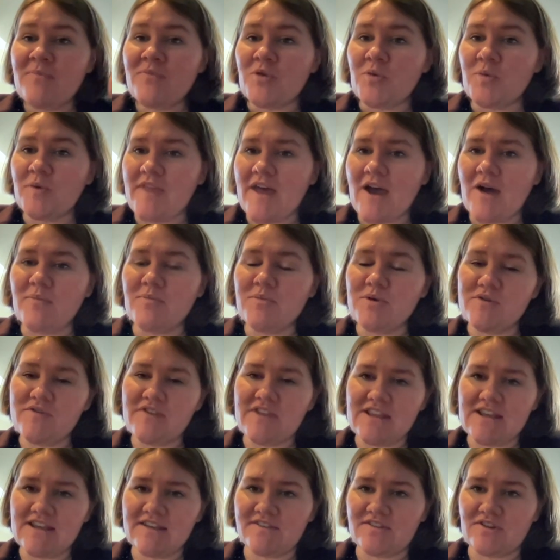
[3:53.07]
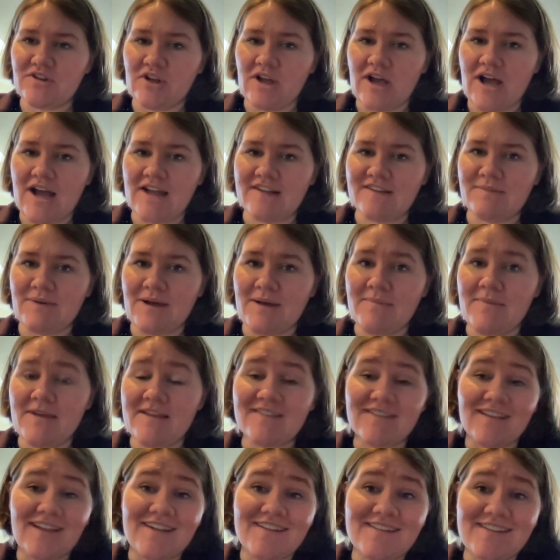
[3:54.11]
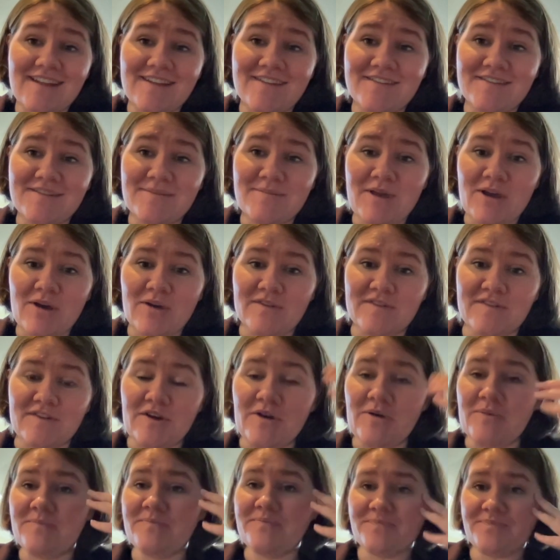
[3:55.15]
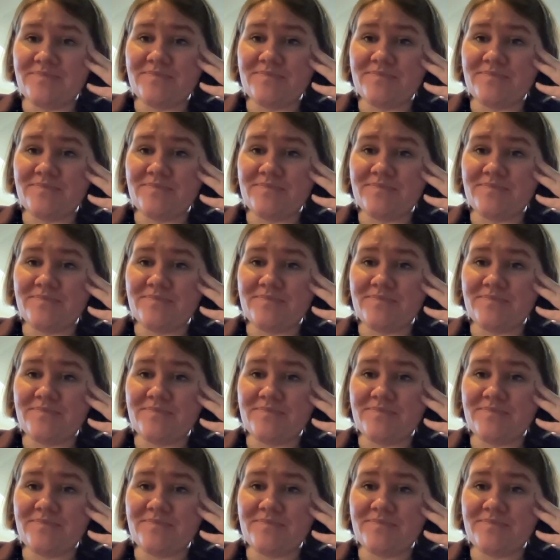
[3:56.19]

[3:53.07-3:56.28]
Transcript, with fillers: without moving the external hotspot makes a lot of sense to me also.